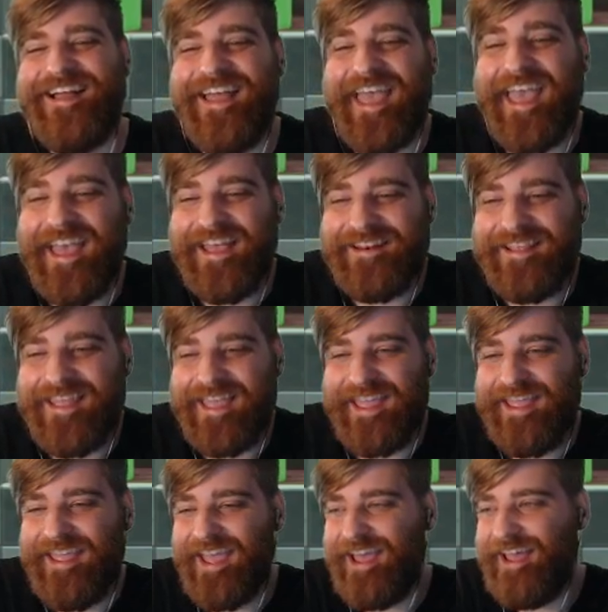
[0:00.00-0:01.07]
And
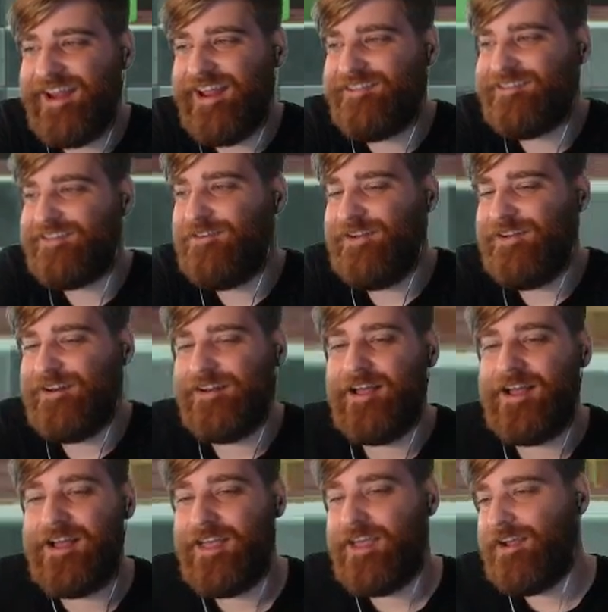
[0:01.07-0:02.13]
hey, Anne, how's it going?
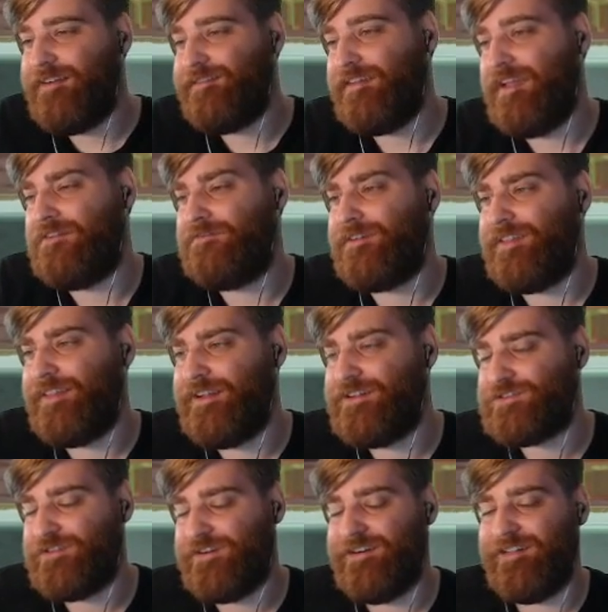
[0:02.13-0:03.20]
I gotta say, I really
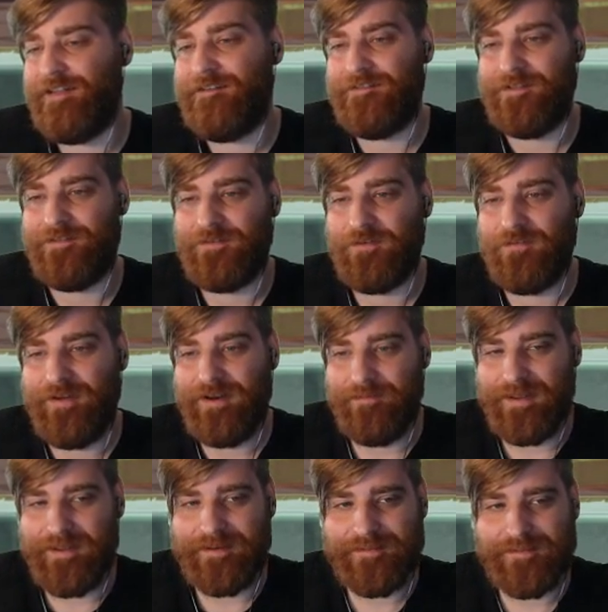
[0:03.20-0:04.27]
enjoyed your level quite a
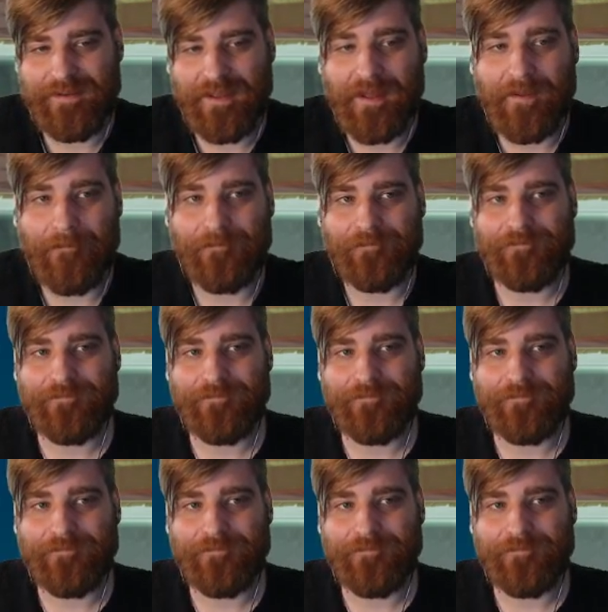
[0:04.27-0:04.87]
bit. I